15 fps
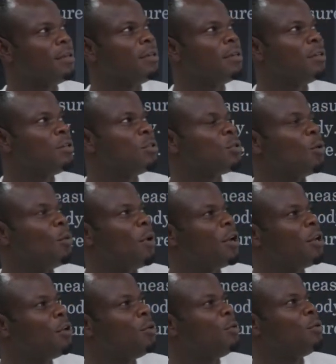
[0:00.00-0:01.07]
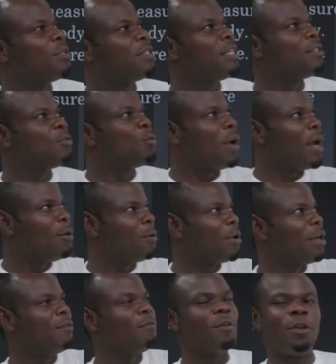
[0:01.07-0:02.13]
So what do you do since we are
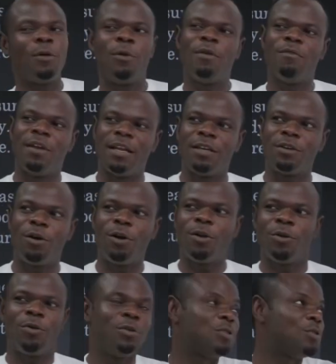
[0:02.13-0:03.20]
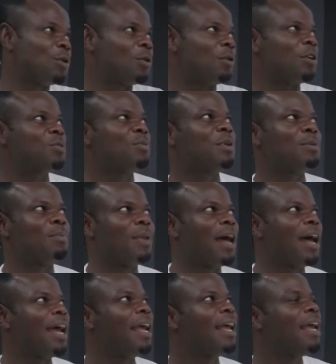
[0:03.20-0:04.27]
looking for the wavelength? All you do is to cross
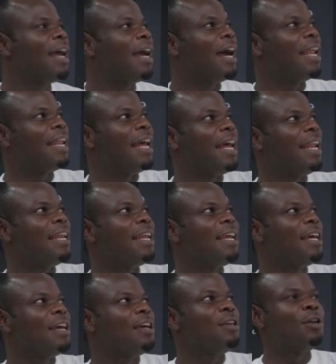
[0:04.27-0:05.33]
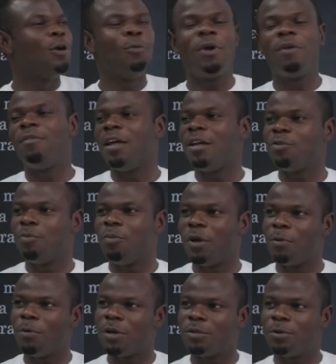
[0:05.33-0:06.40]
multiply, and then your wavelength will
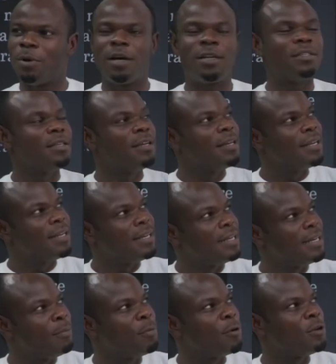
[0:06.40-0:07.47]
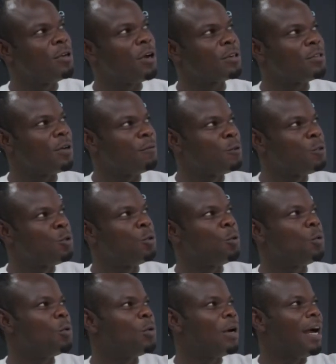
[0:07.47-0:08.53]
be equal to what? The product of
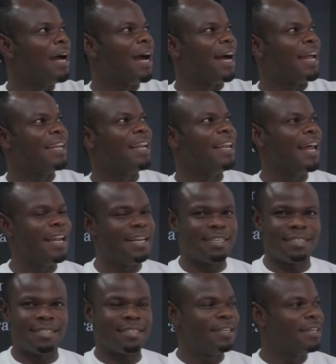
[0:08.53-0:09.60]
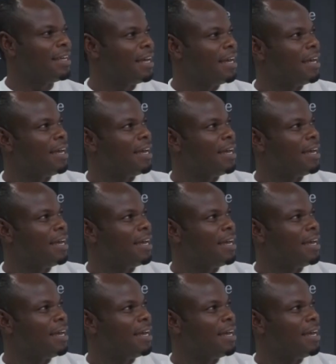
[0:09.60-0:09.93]
2 and the length.